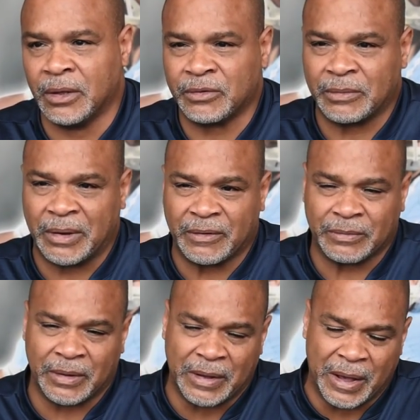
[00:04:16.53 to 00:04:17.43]
somebody
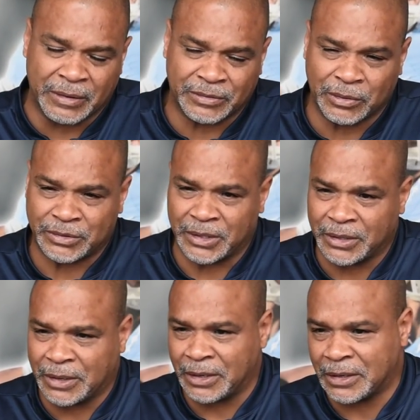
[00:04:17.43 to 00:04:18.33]
from a higher
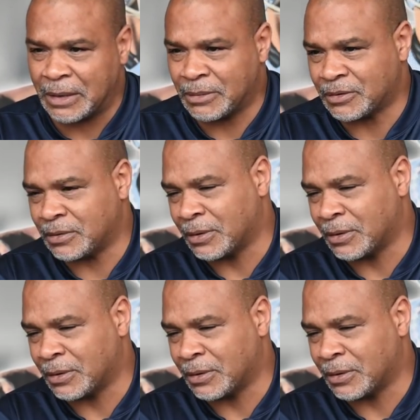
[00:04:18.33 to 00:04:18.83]
socioeconomics